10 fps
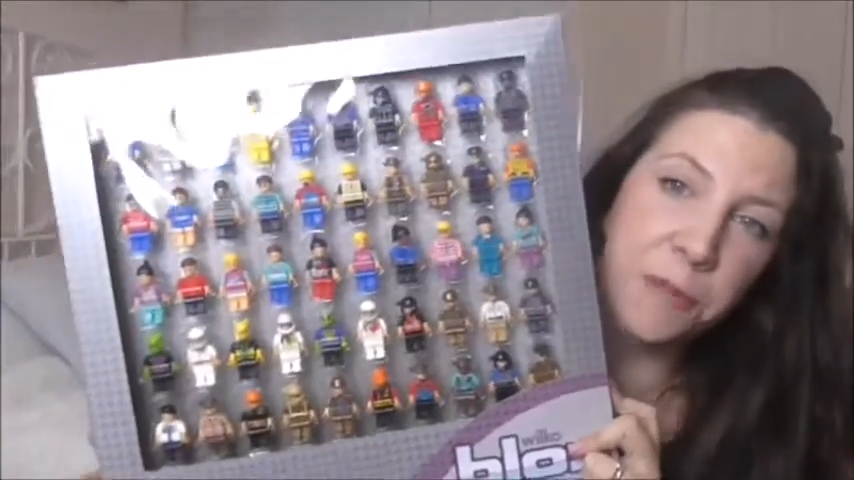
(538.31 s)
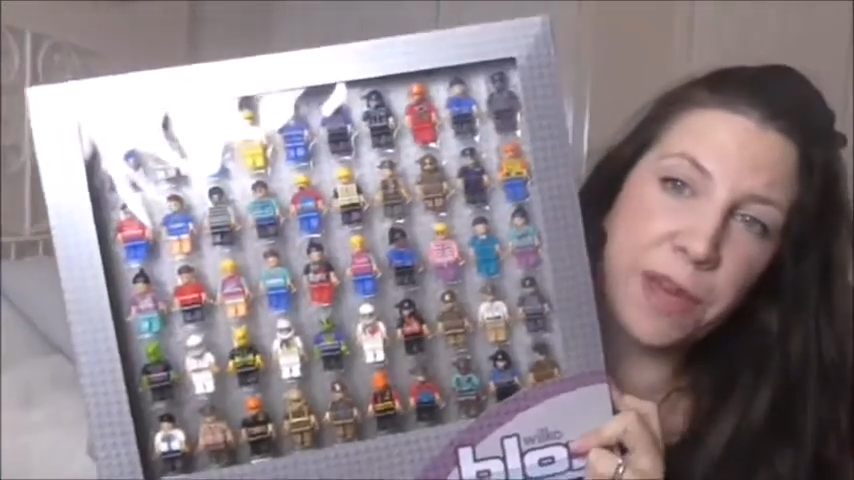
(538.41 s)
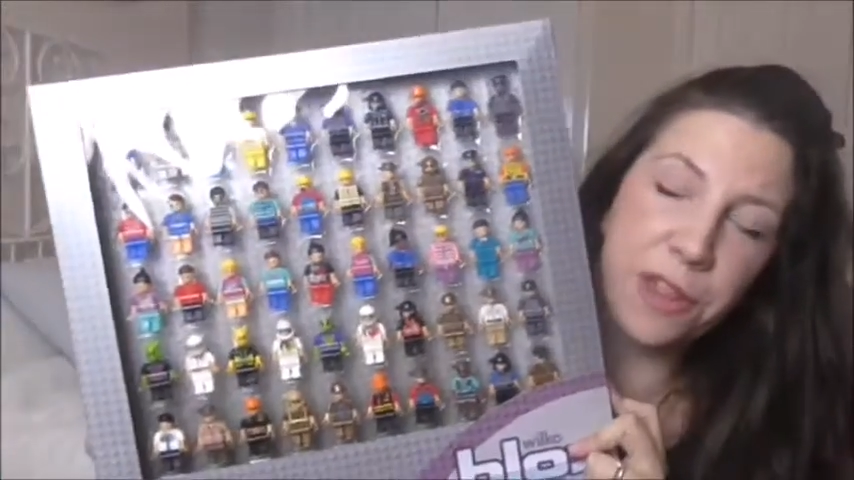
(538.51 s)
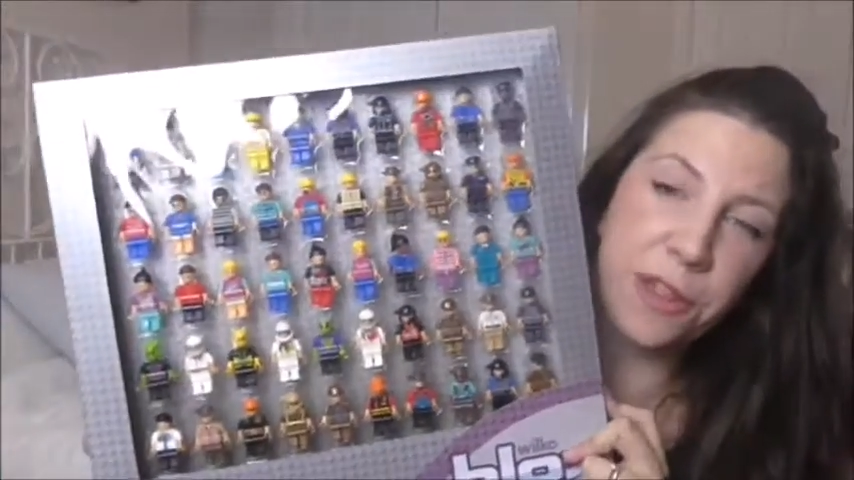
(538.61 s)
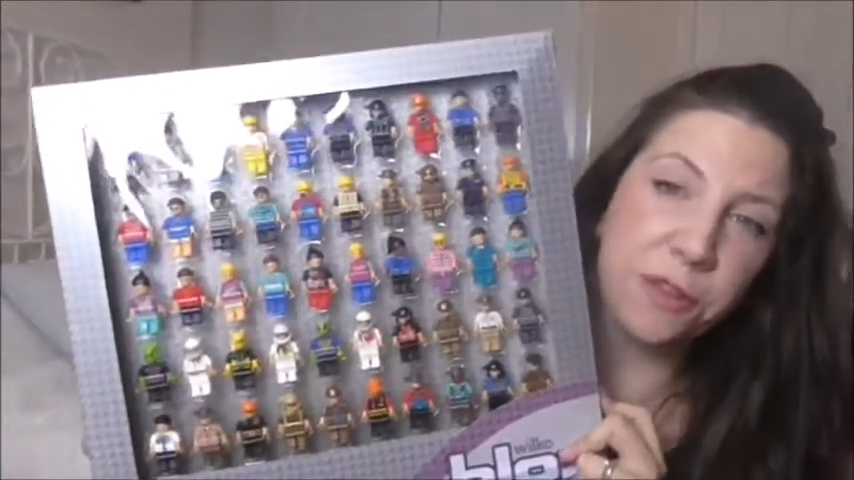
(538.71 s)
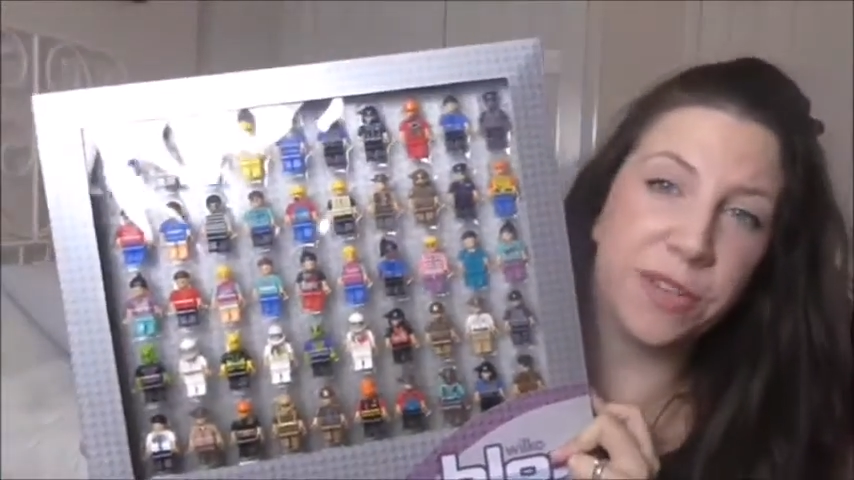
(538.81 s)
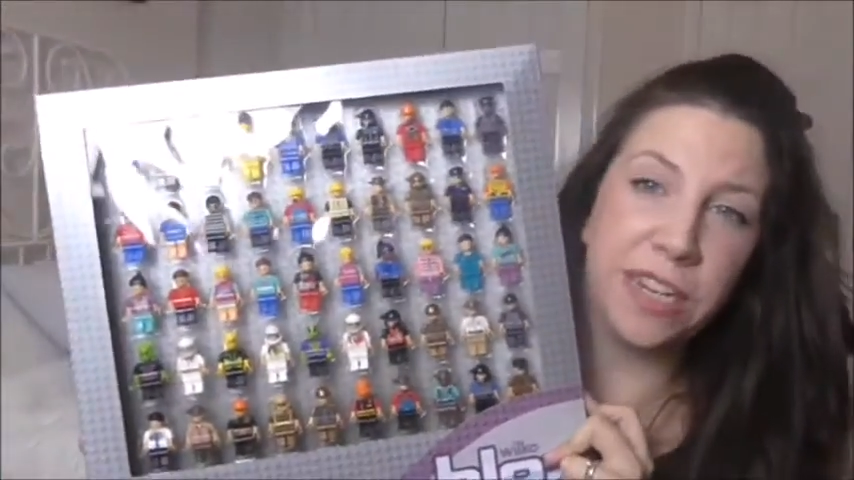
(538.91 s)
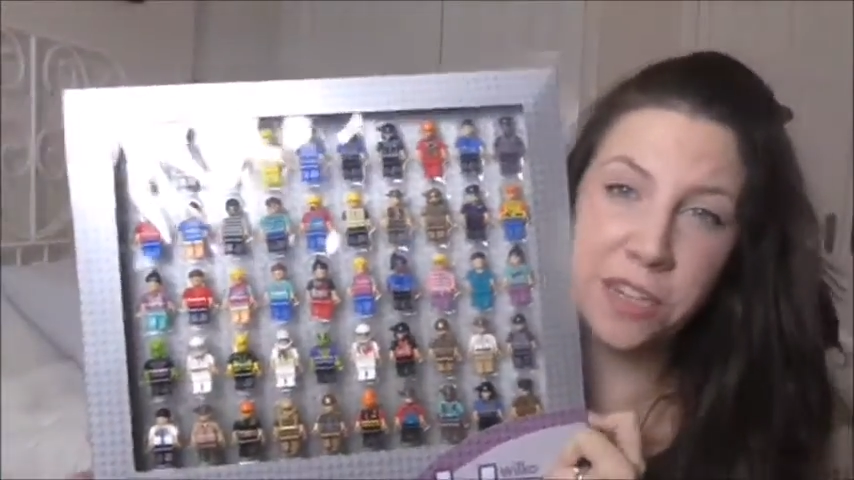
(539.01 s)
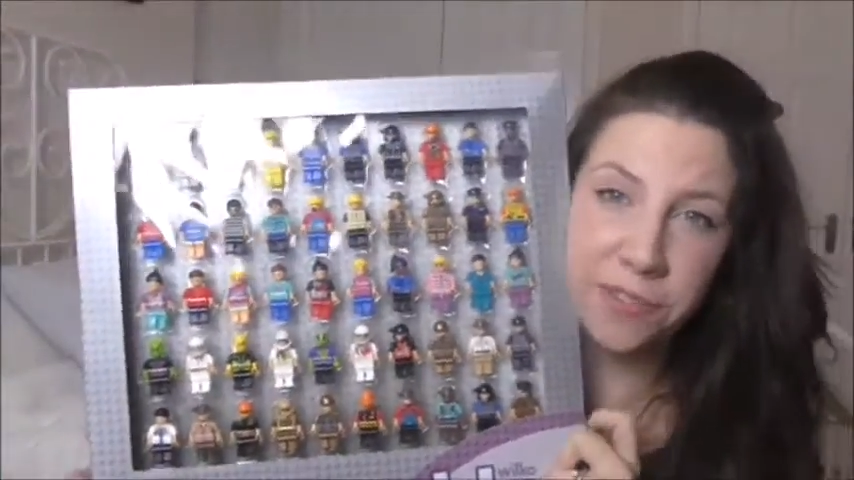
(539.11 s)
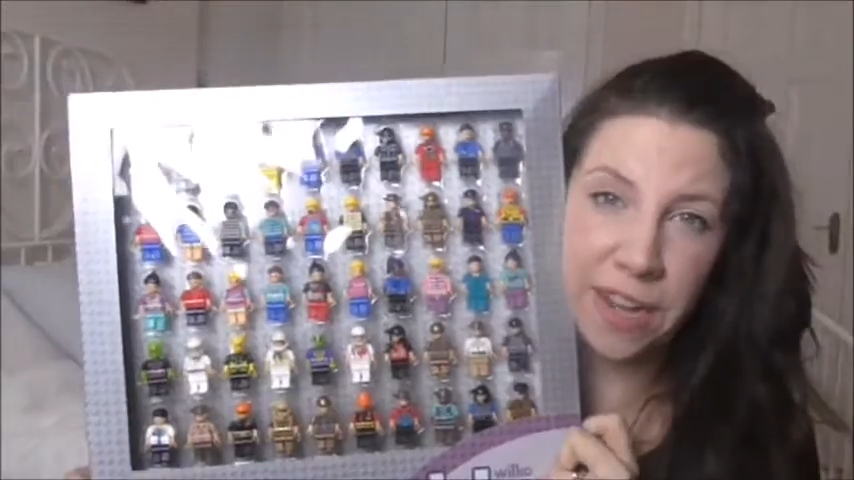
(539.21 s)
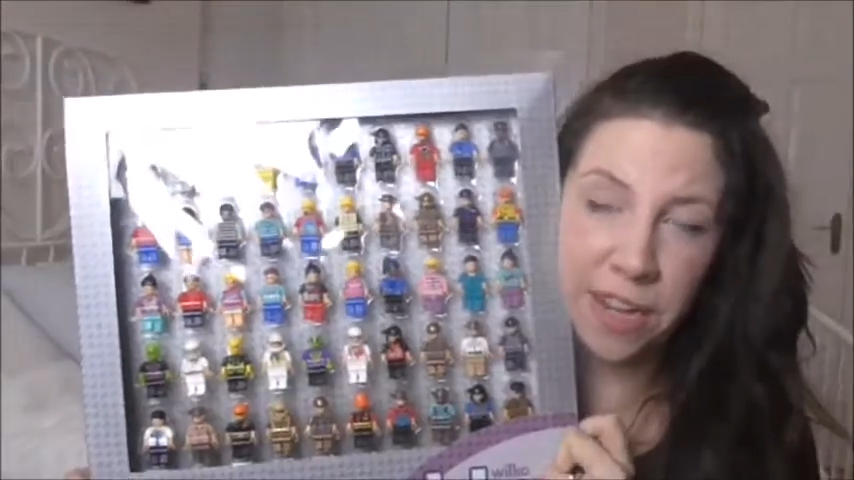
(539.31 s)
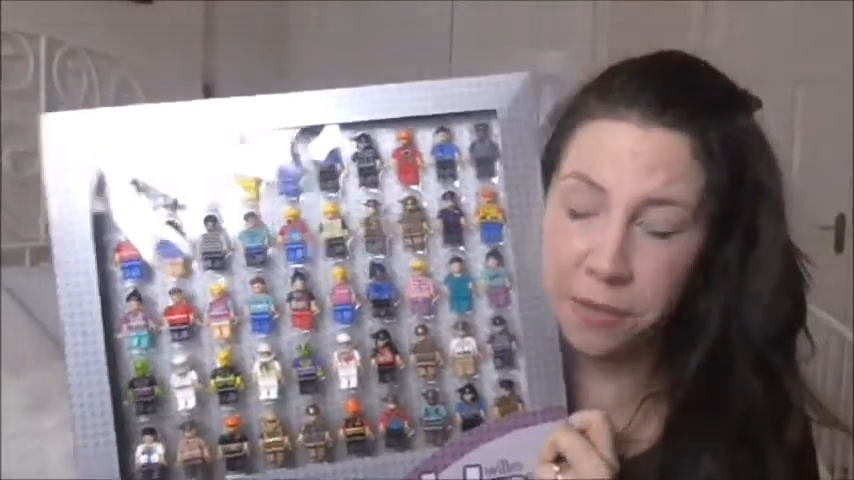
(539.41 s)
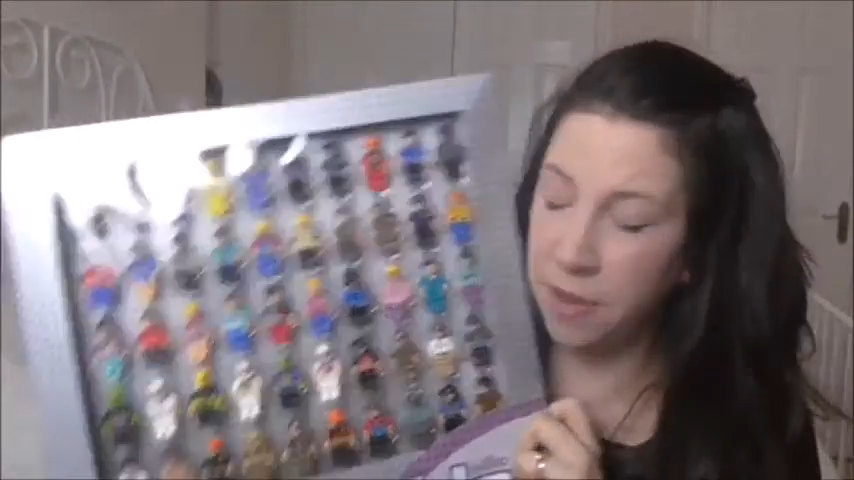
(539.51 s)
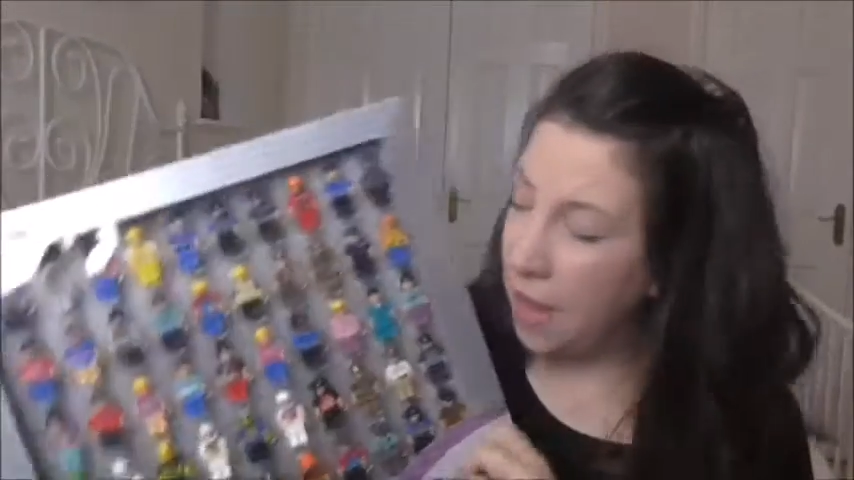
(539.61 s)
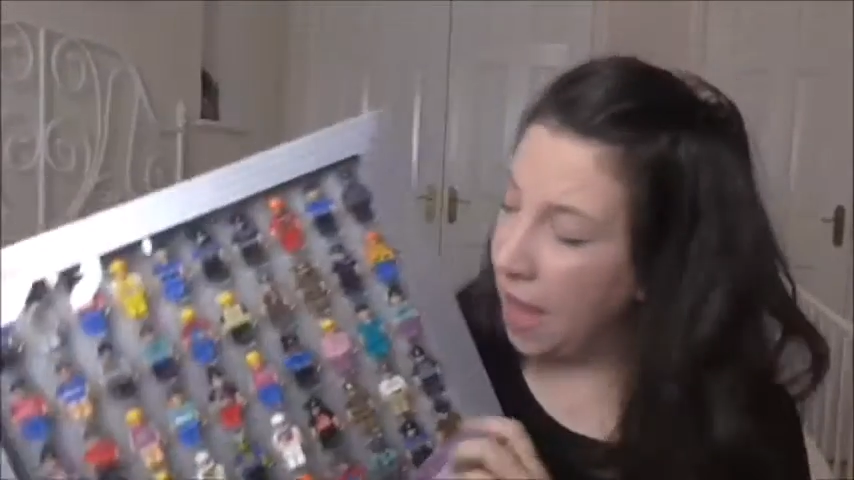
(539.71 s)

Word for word: But I thought that was really good value.